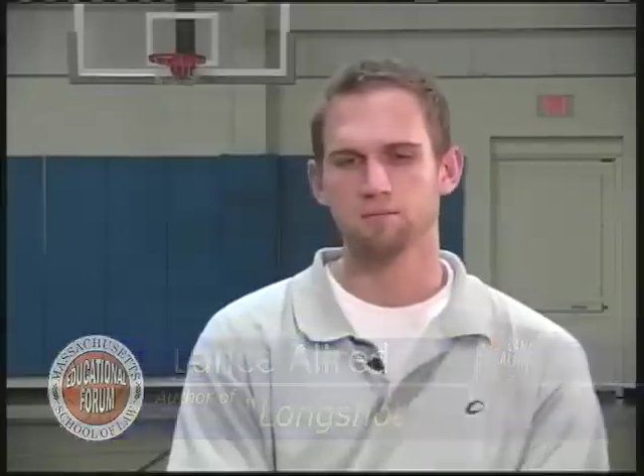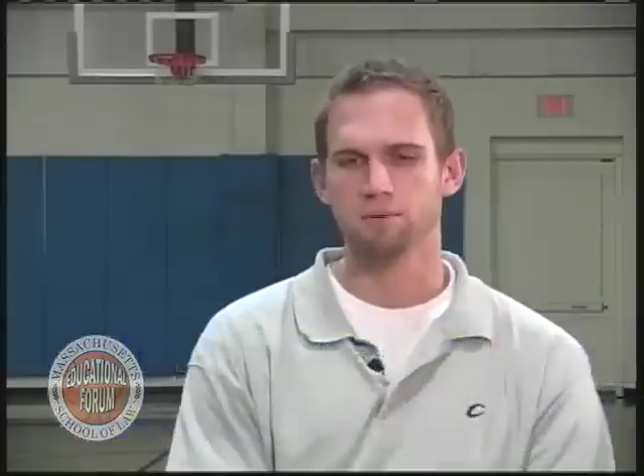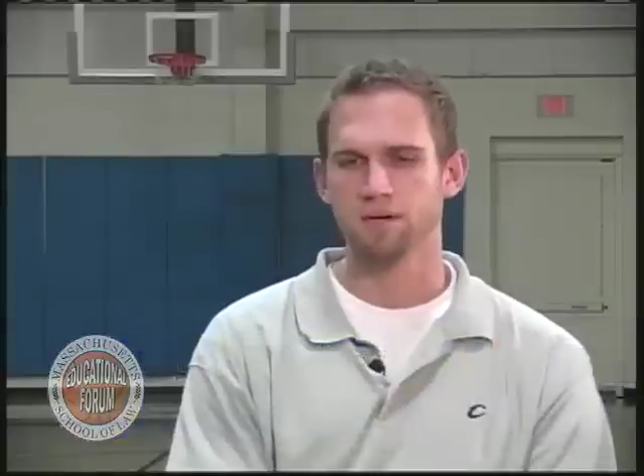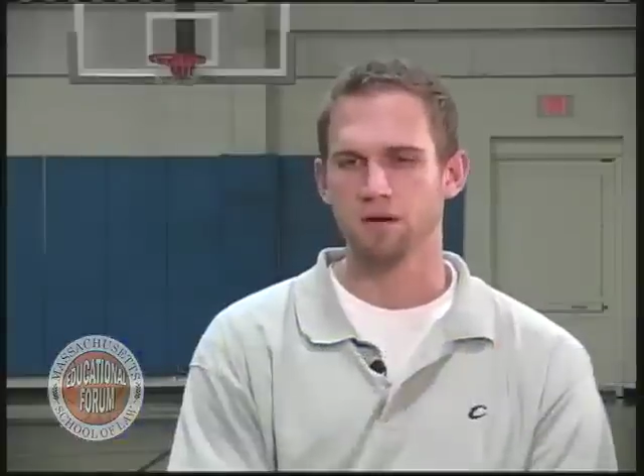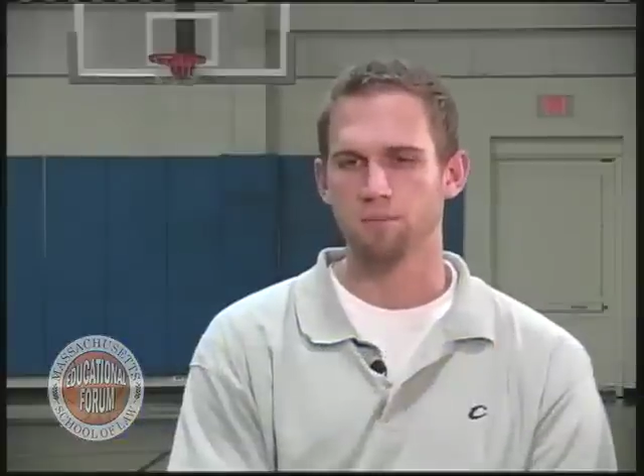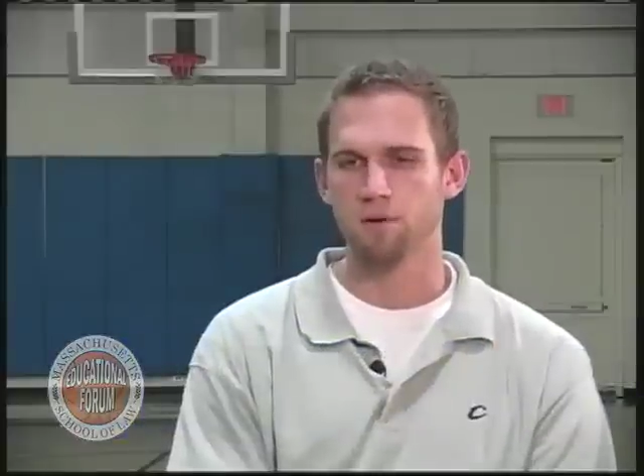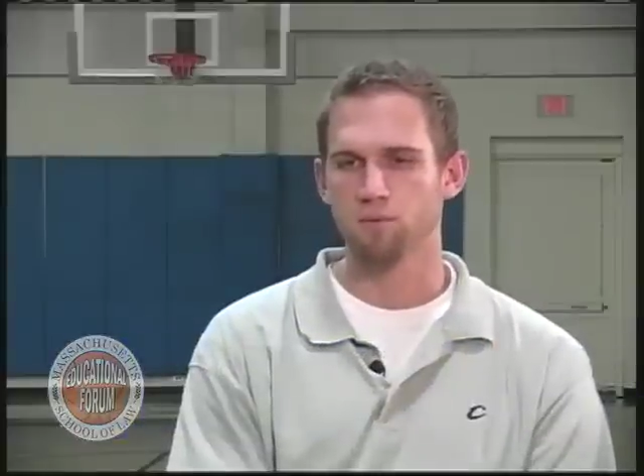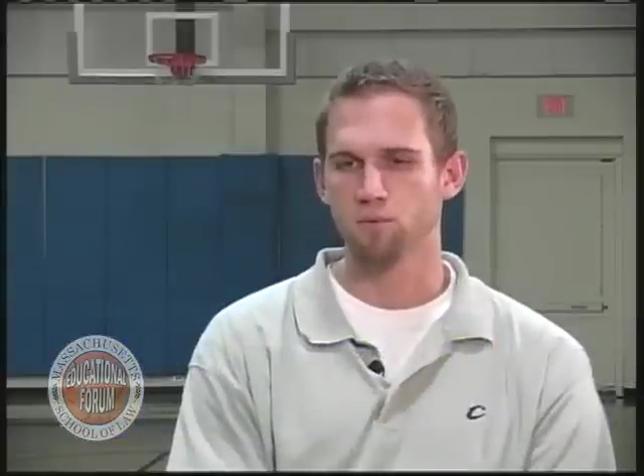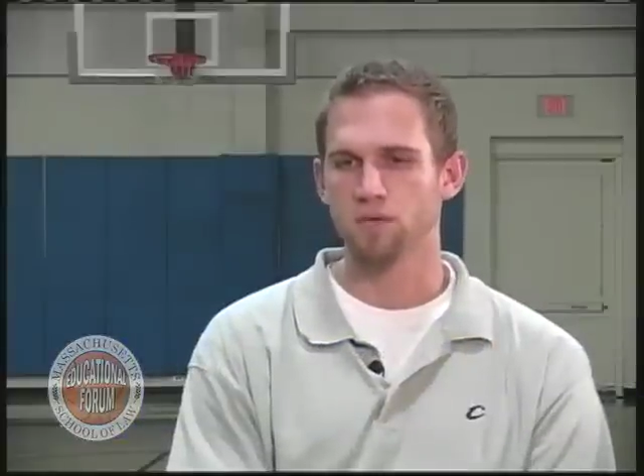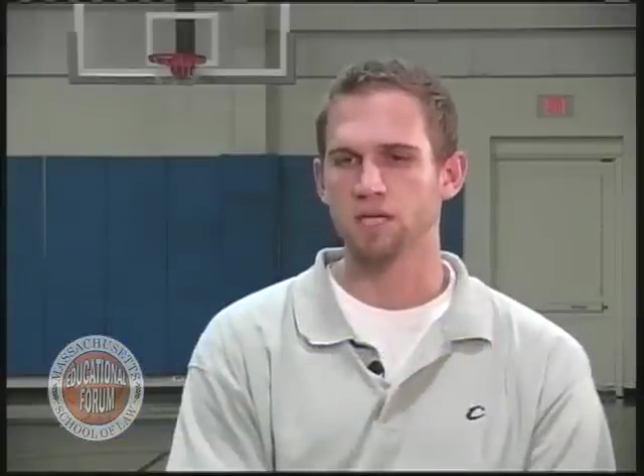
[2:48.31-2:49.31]
But I
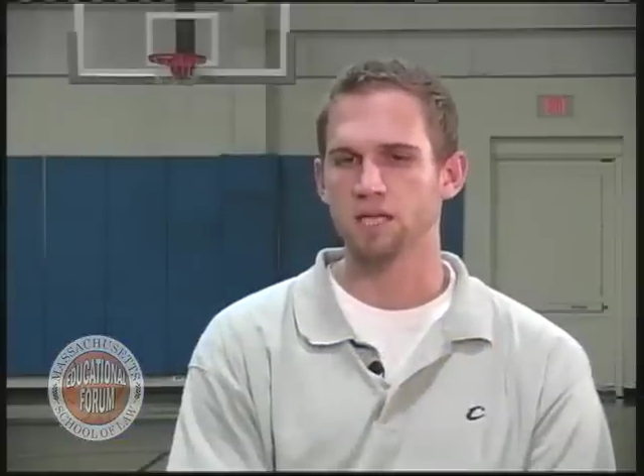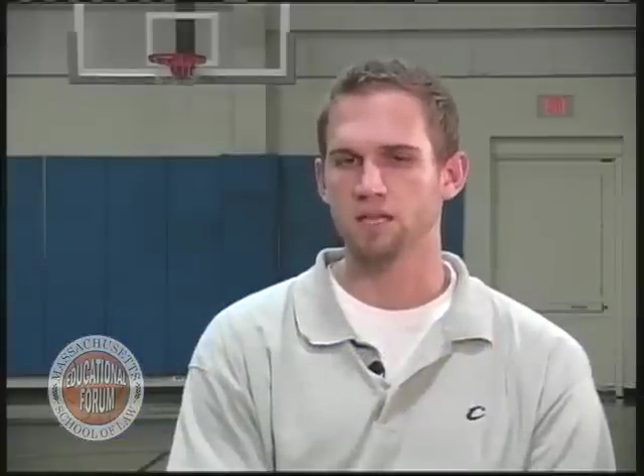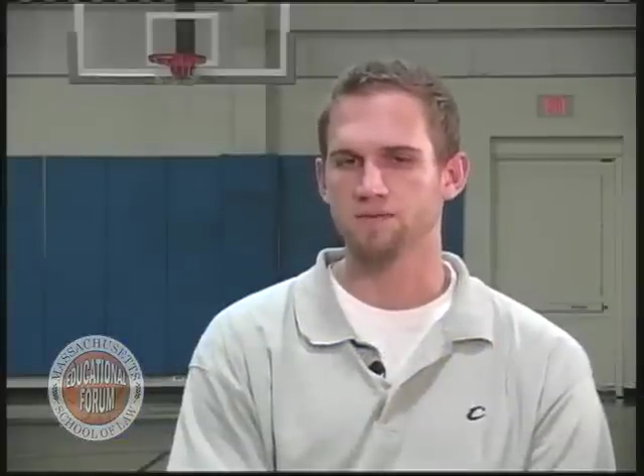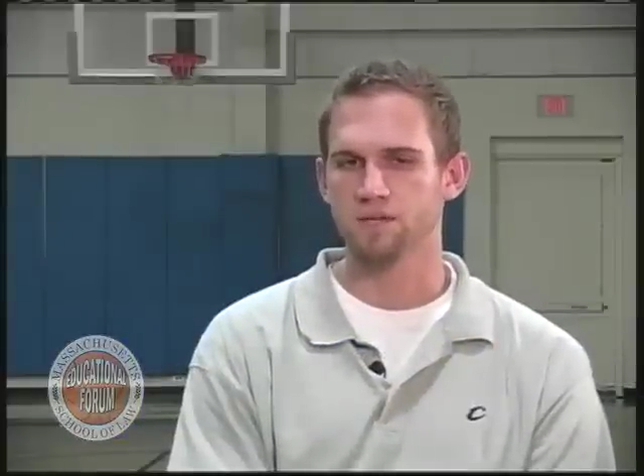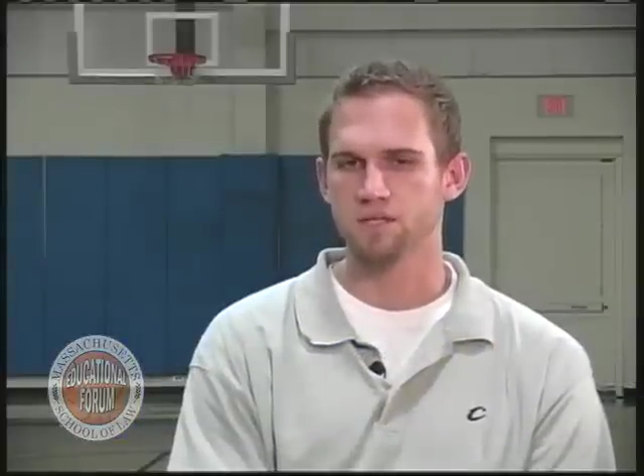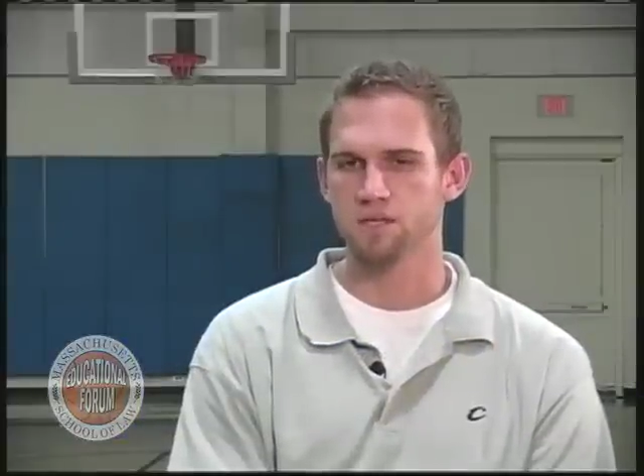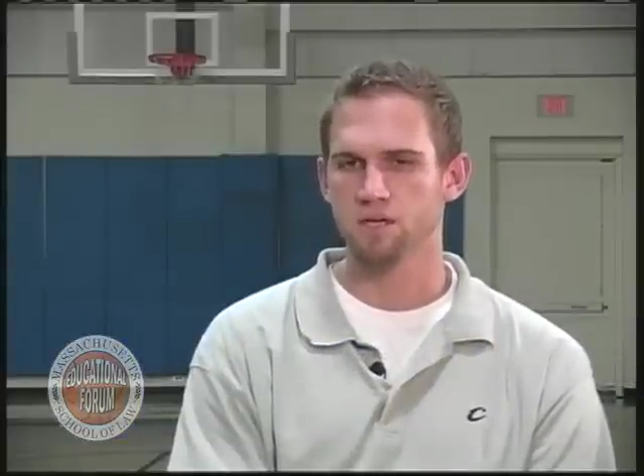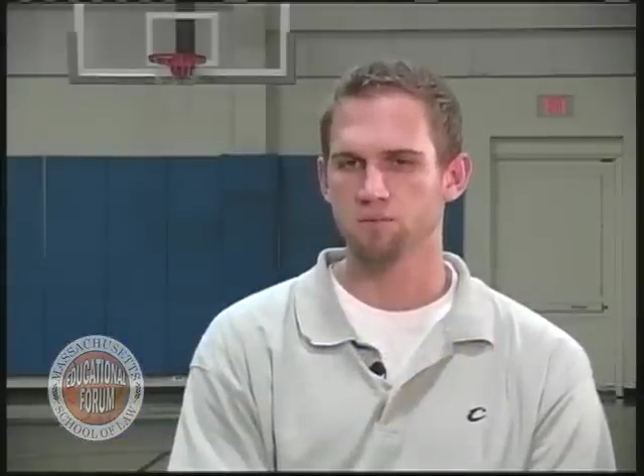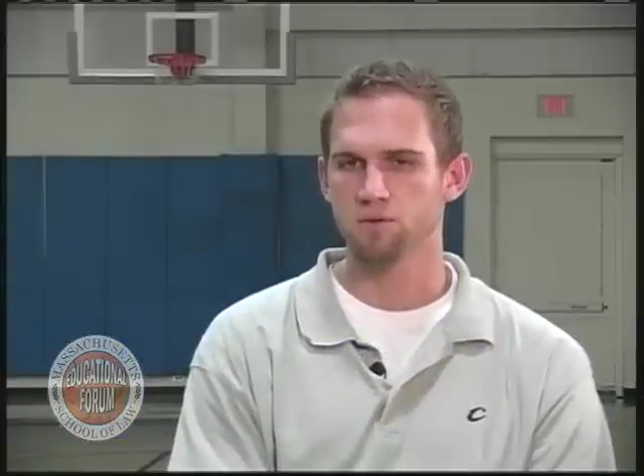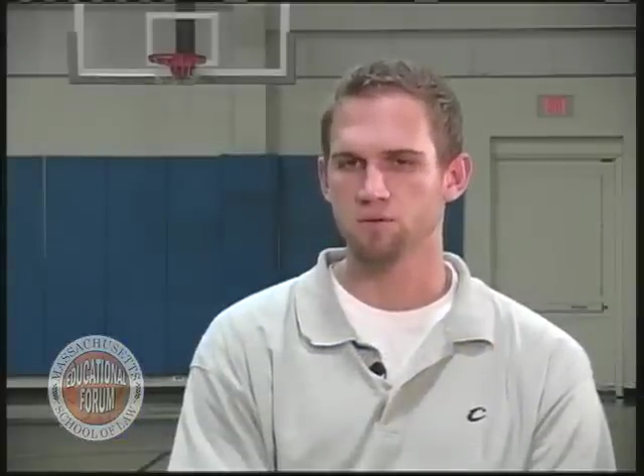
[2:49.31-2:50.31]
remember when he left on his
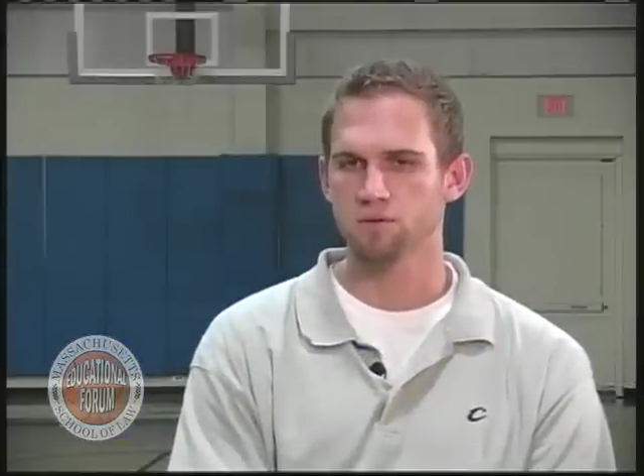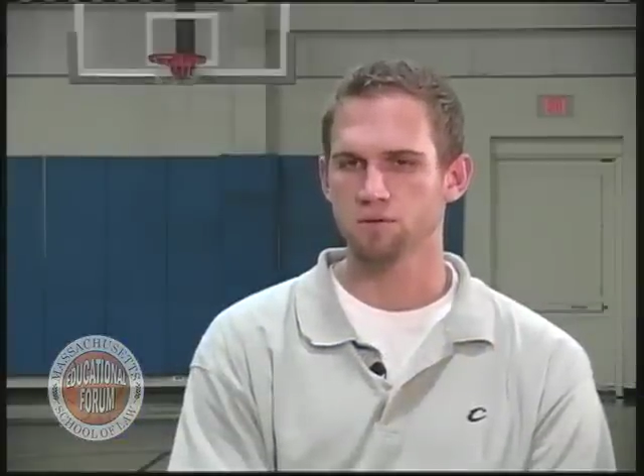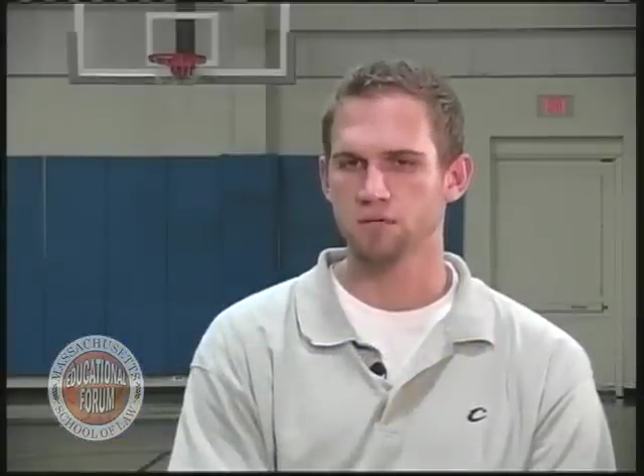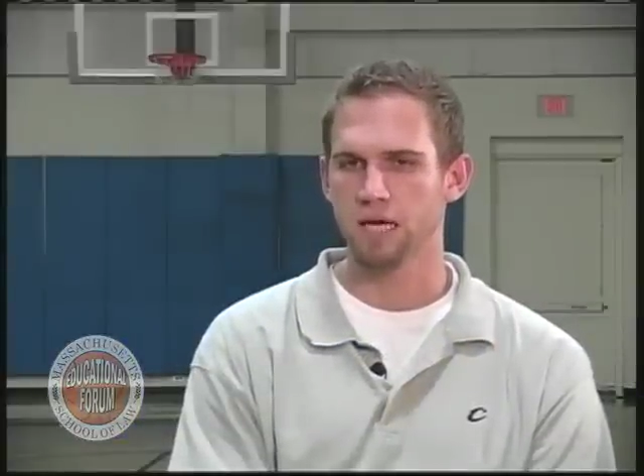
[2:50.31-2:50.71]
honeymoon,